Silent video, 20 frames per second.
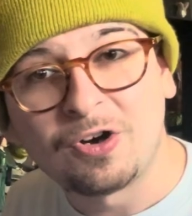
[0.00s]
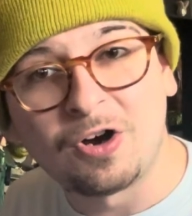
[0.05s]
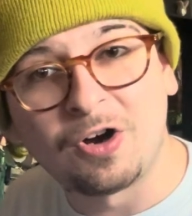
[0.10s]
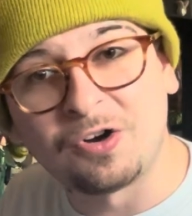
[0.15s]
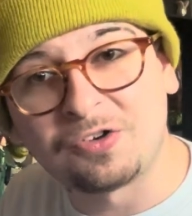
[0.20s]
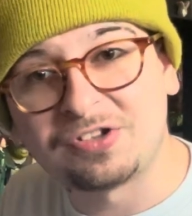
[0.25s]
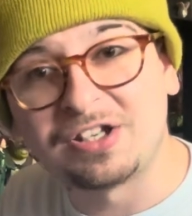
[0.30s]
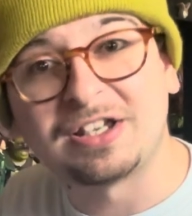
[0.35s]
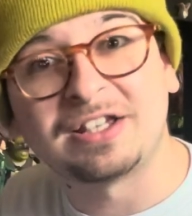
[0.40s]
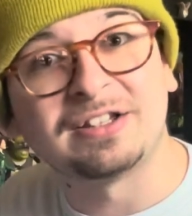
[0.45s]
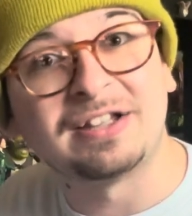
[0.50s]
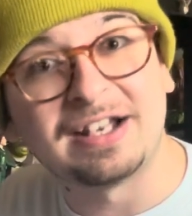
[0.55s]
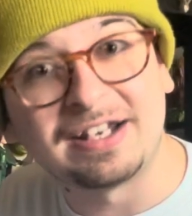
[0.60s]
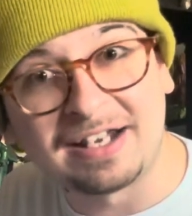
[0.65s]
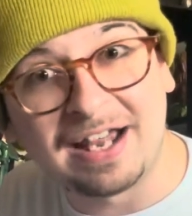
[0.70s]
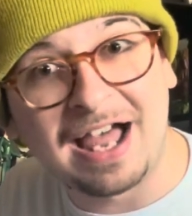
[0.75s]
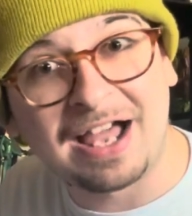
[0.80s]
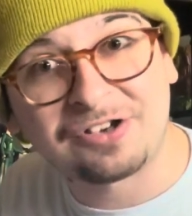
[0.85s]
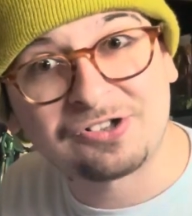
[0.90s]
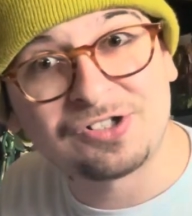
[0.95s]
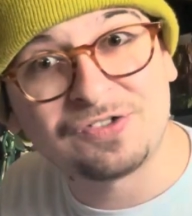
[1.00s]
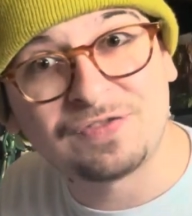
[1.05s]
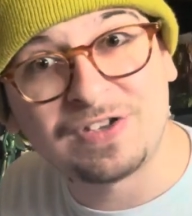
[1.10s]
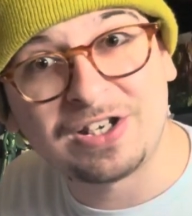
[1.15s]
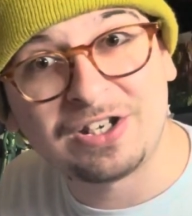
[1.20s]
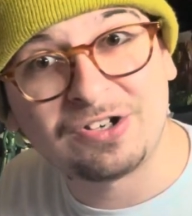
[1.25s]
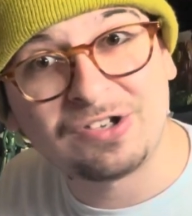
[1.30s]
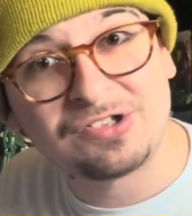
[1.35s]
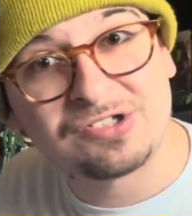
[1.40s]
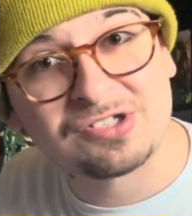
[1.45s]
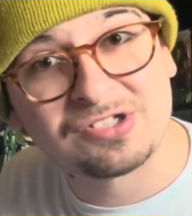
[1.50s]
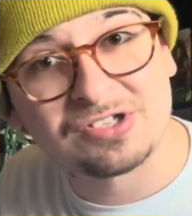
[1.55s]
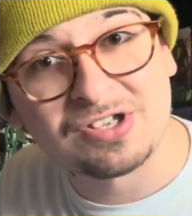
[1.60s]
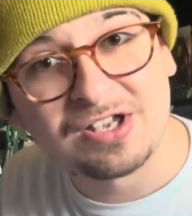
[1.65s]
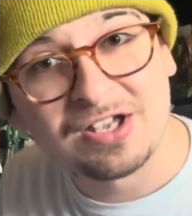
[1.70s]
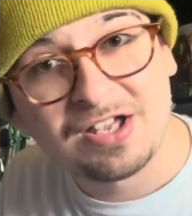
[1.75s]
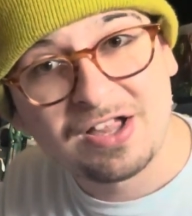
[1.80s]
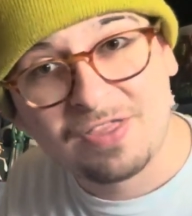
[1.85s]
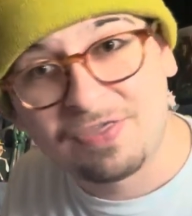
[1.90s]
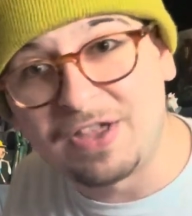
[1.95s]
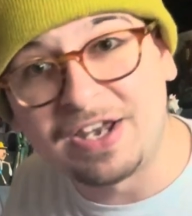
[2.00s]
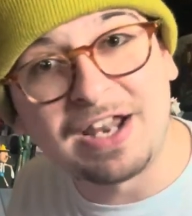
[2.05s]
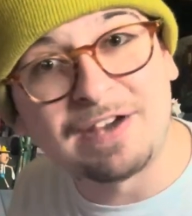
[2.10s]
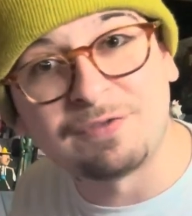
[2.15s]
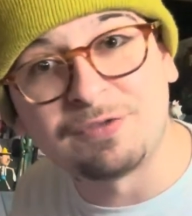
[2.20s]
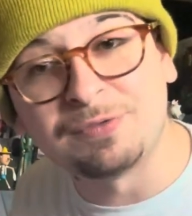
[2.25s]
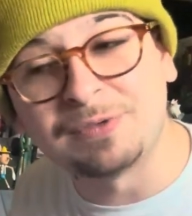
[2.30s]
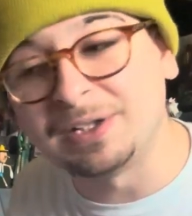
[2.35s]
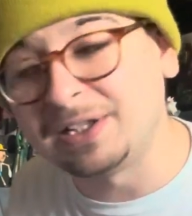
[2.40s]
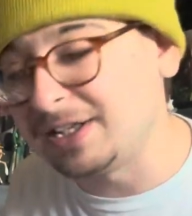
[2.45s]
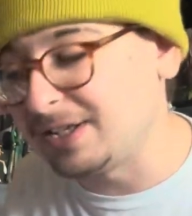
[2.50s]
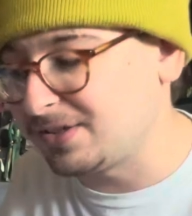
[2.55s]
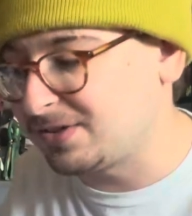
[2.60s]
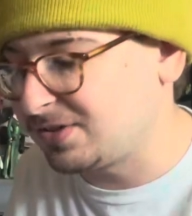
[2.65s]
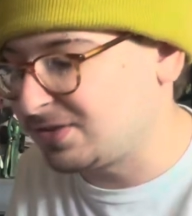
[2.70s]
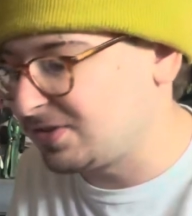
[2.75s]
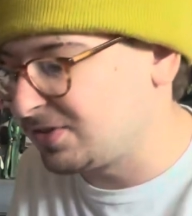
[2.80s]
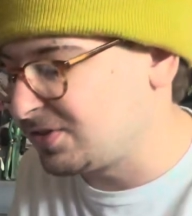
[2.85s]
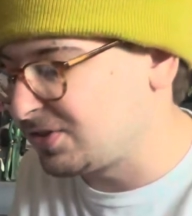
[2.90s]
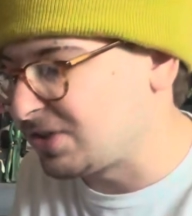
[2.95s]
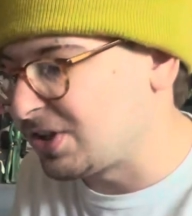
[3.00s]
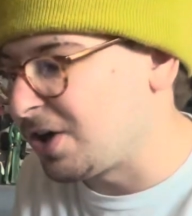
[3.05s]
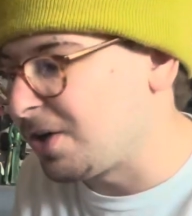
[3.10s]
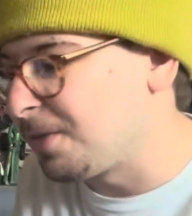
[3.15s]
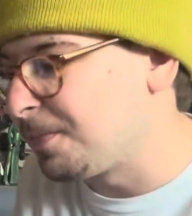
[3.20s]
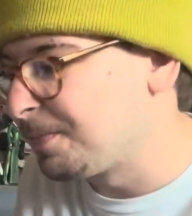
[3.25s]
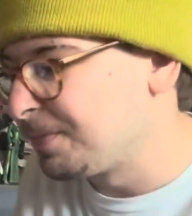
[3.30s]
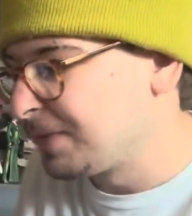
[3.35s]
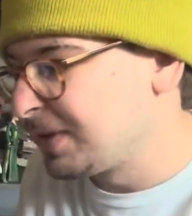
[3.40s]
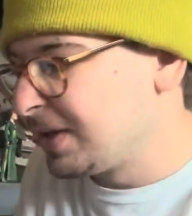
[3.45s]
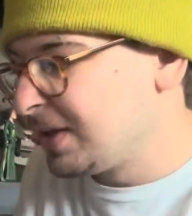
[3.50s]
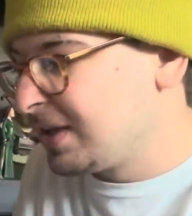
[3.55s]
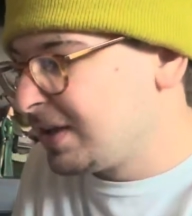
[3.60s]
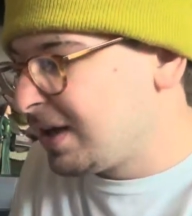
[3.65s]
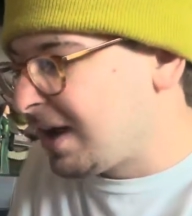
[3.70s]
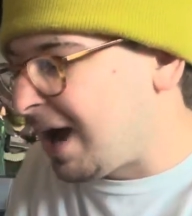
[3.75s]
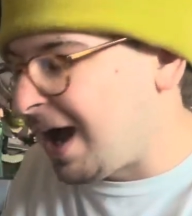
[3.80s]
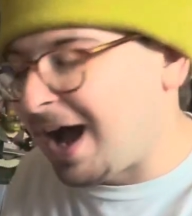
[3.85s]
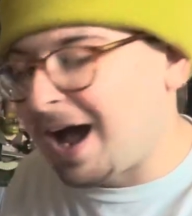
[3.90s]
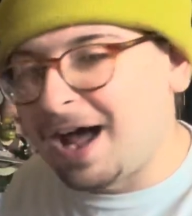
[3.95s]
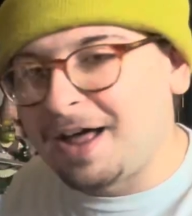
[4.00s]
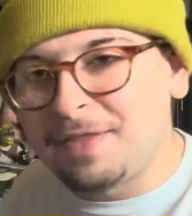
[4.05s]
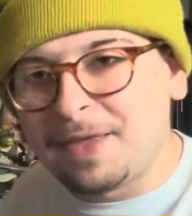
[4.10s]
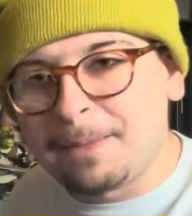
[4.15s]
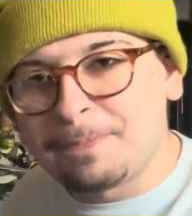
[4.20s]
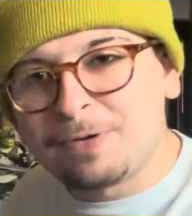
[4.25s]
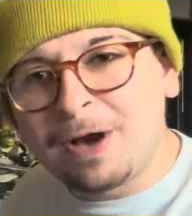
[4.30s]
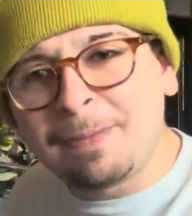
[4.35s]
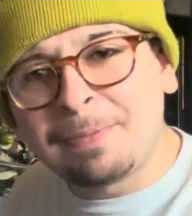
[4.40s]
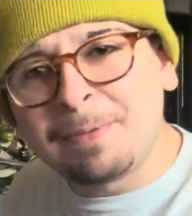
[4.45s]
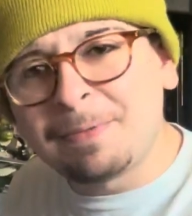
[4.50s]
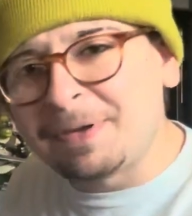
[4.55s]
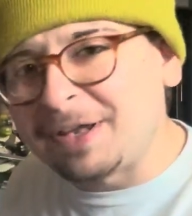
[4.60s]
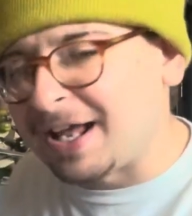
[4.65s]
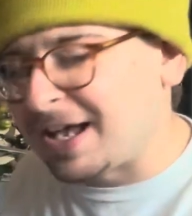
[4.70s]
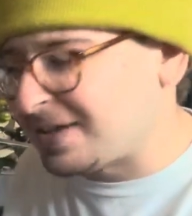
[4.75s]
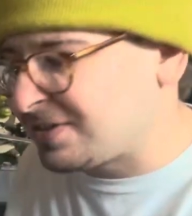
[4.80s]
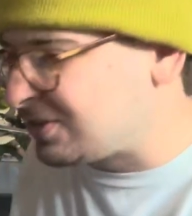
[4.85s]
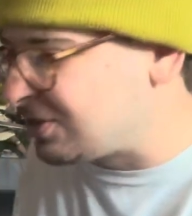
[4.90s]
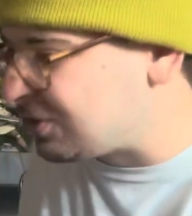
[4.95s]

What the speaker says: articulated action figures, they never released. So that probably has to